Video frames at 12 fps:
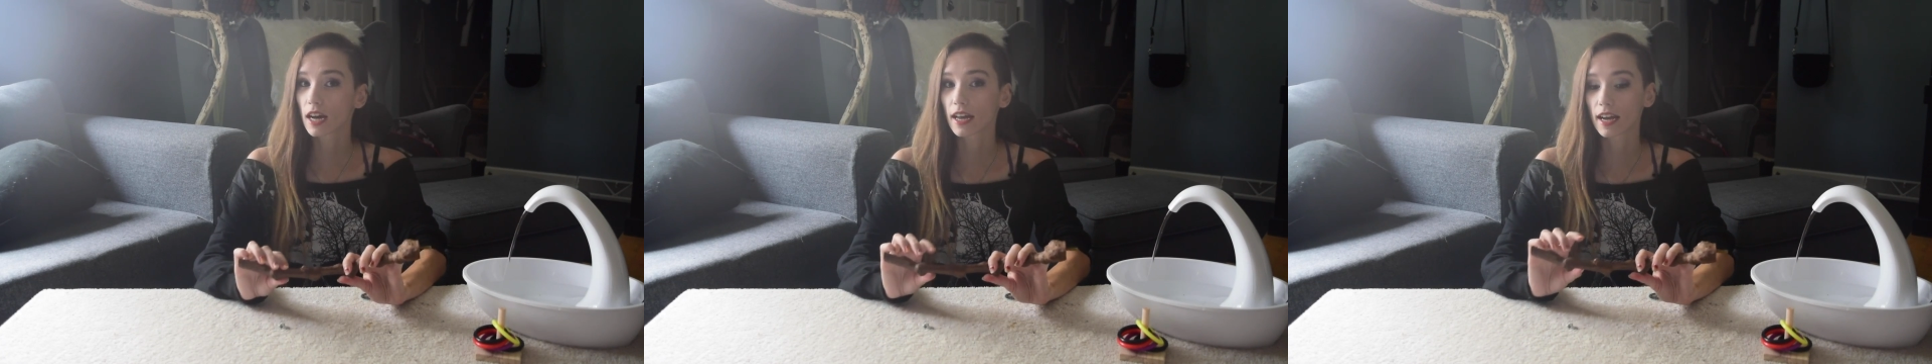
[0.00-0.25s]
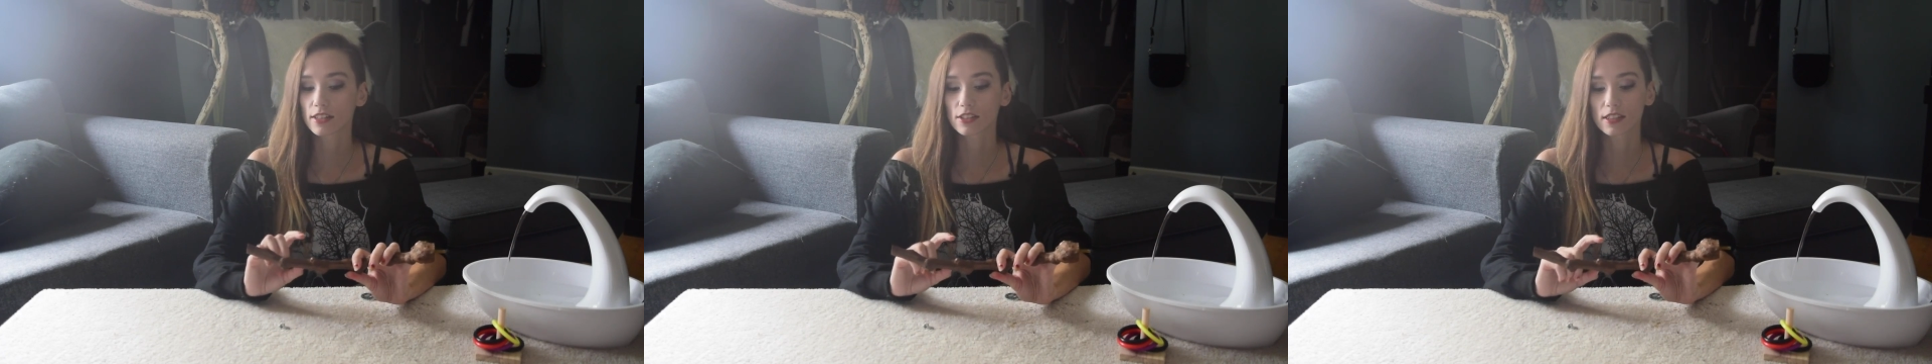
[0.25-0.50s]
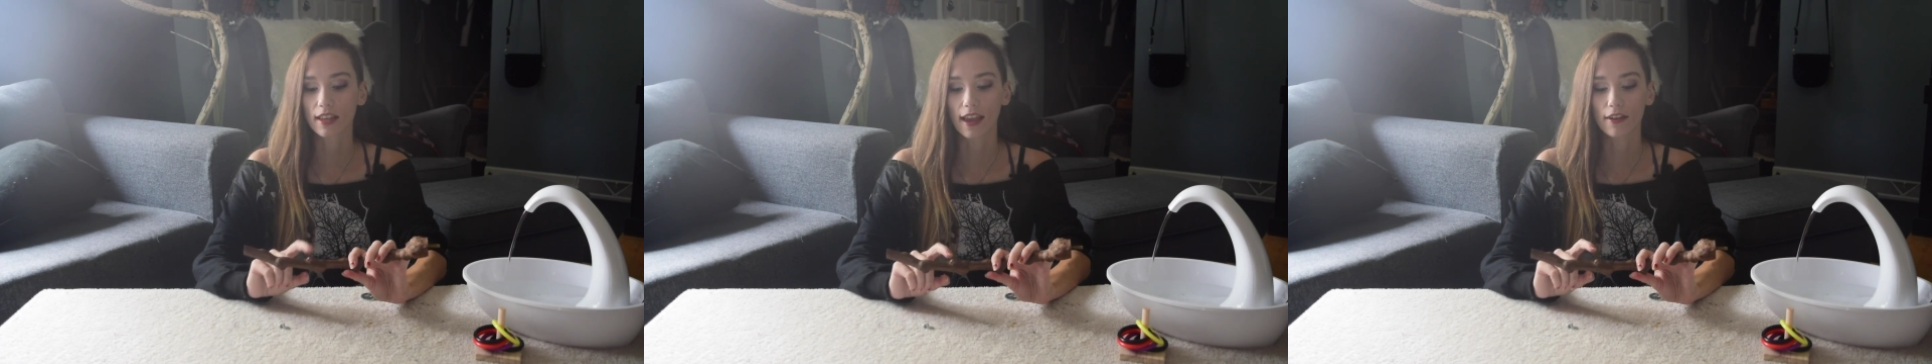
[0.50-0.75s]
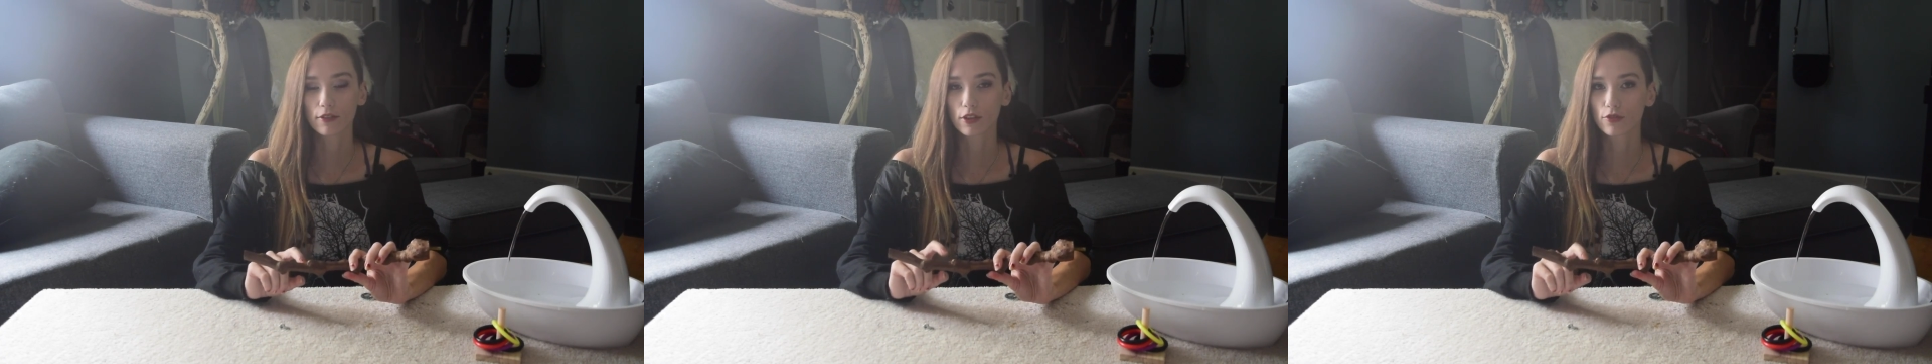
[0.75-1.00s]
I actually
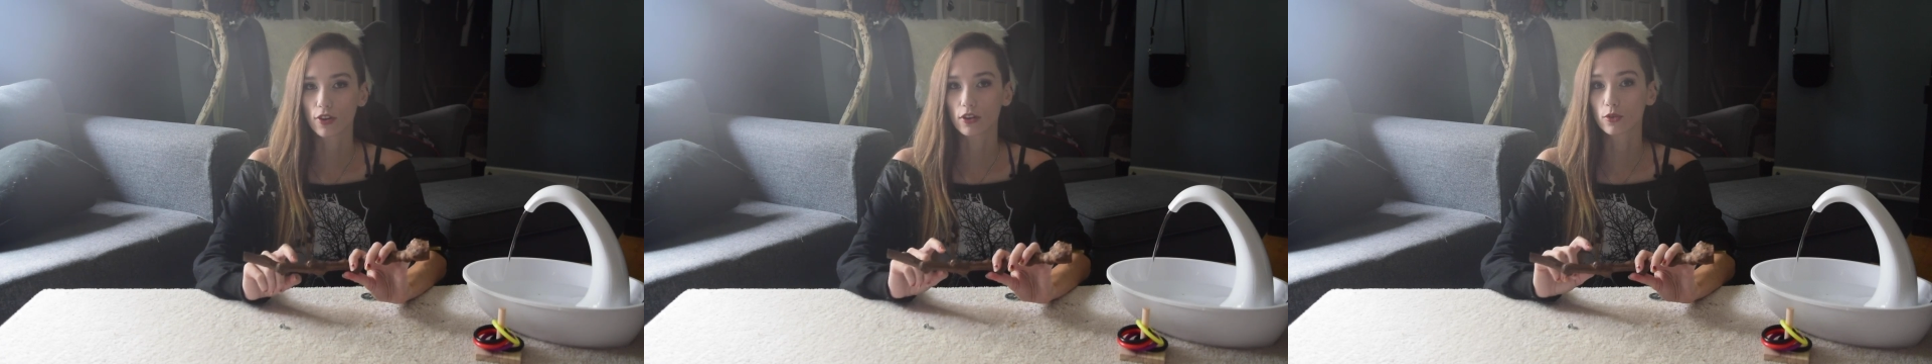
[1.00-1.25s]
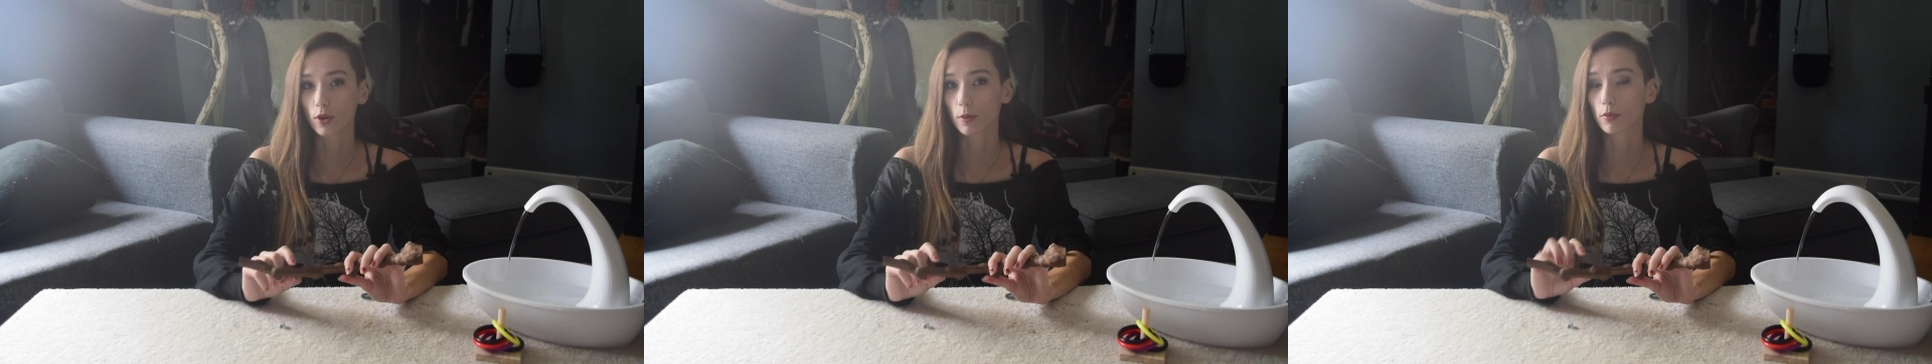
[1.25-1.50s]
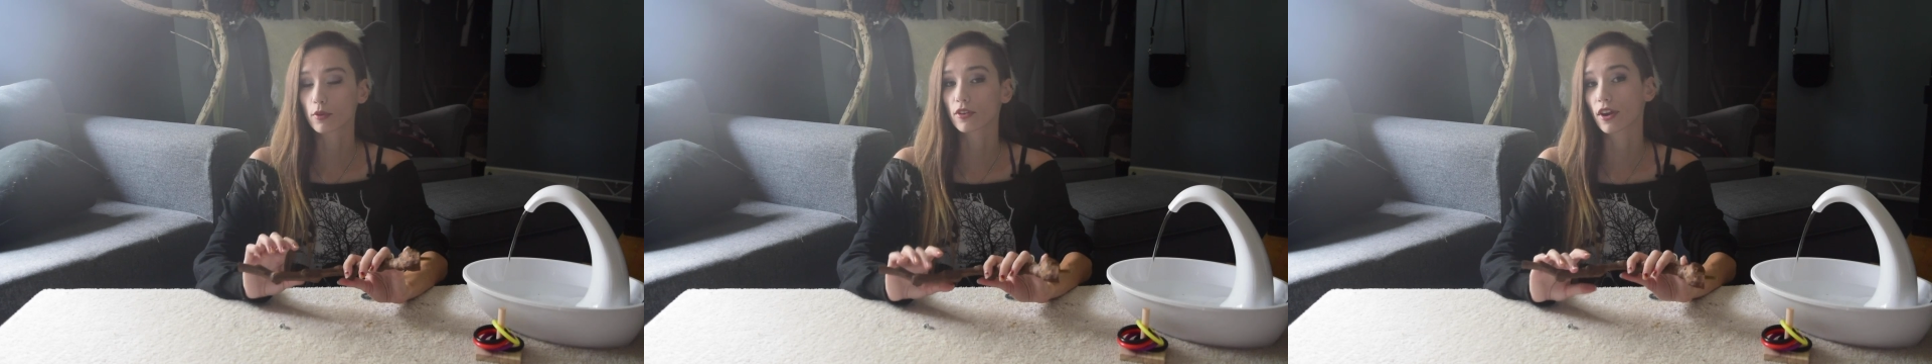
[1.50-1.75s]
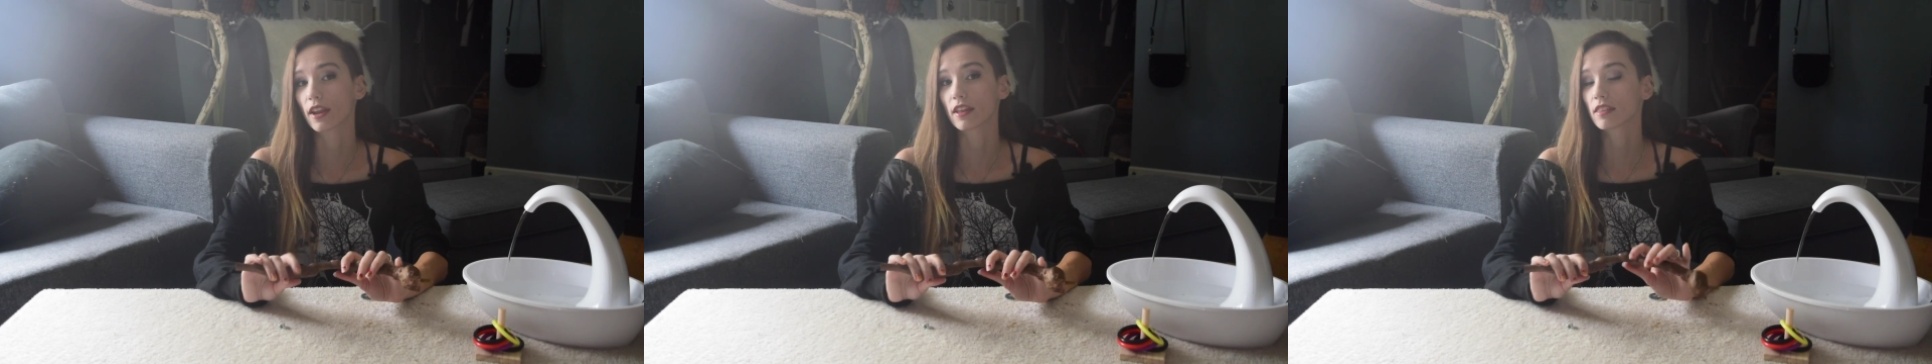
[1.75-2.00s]
can't really find grapewood or
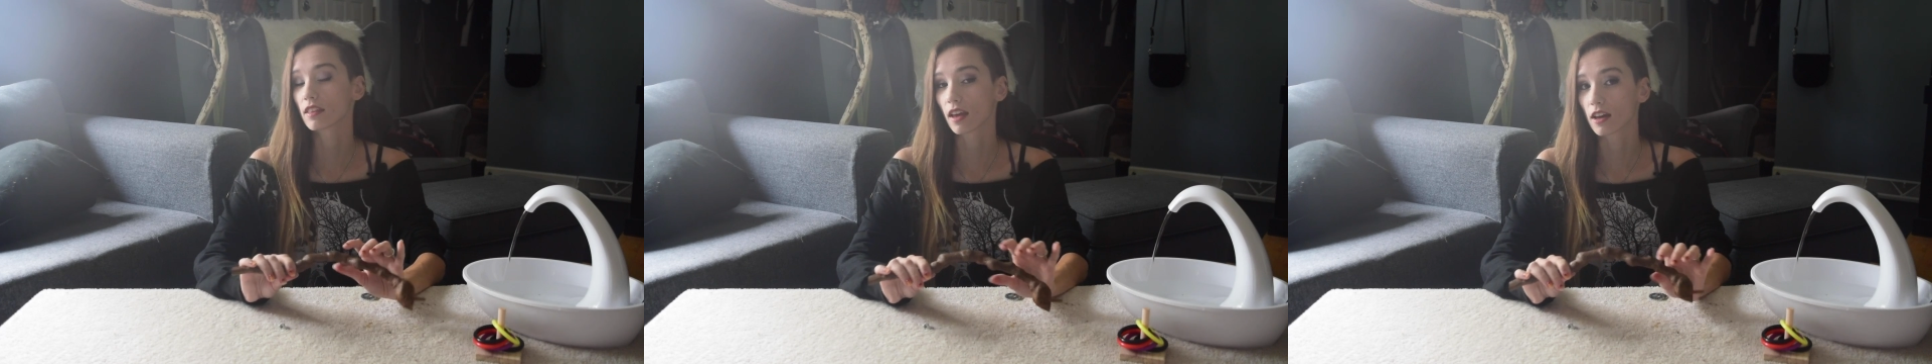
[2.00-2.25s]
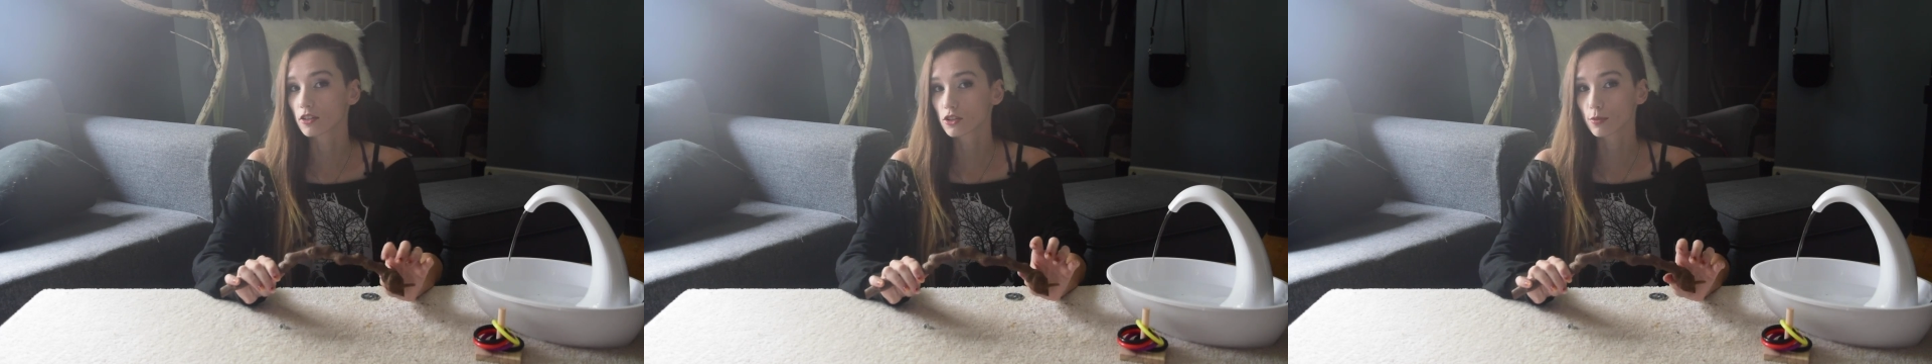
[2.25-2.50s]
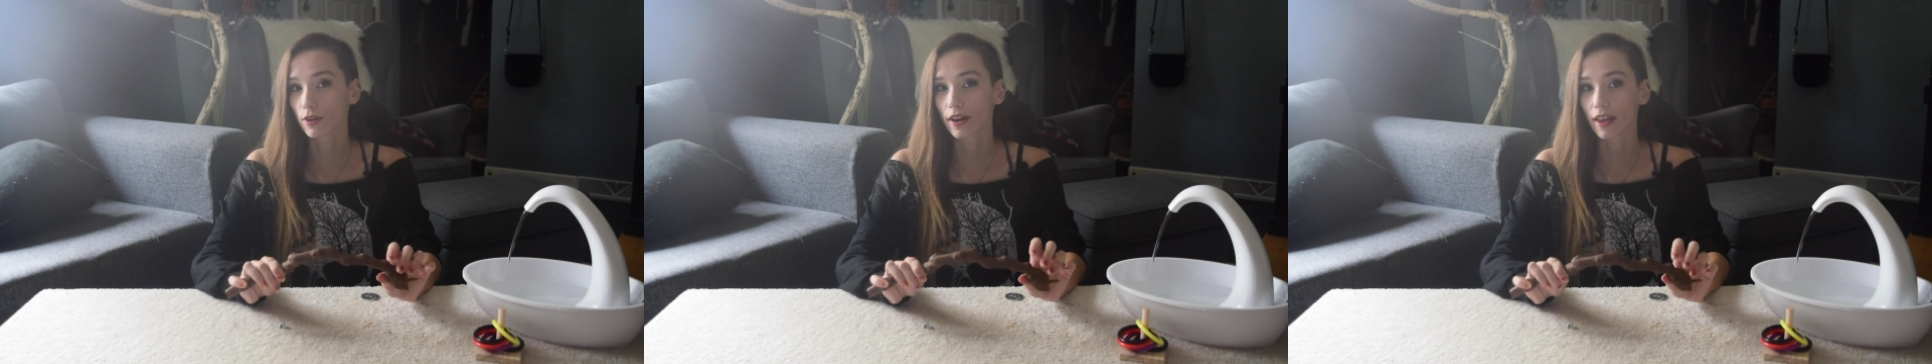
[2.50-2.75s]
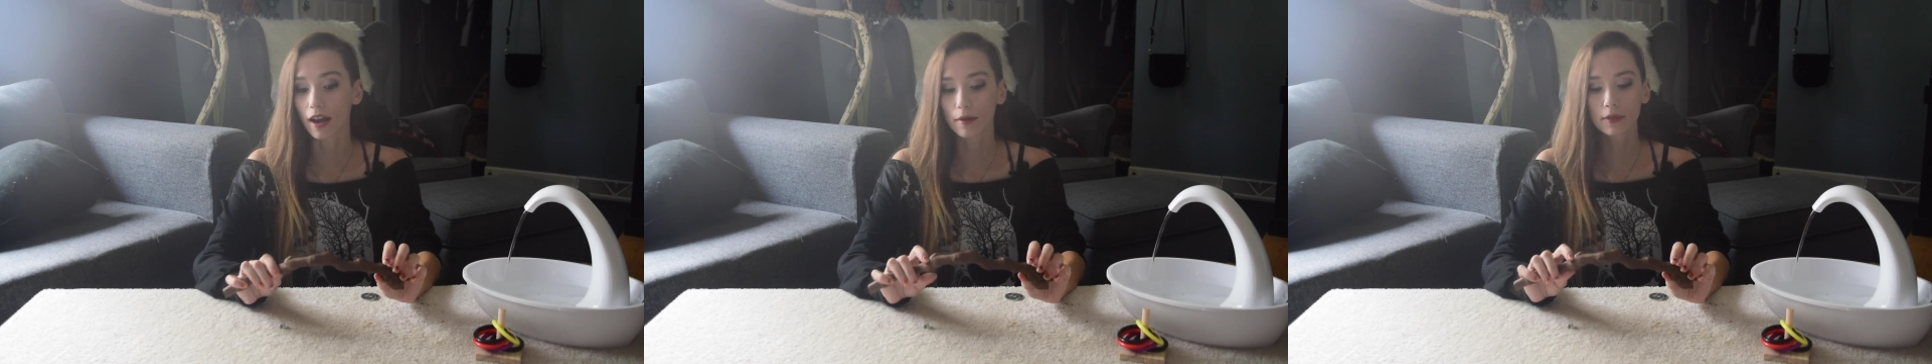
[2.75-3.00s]
anything else where I
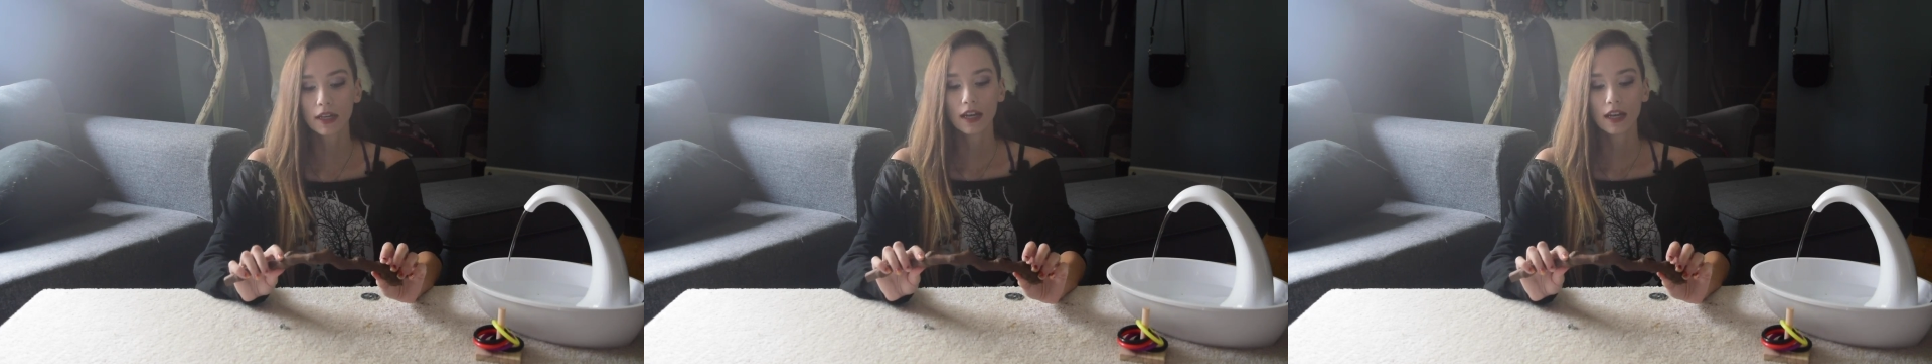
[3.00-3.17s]
am,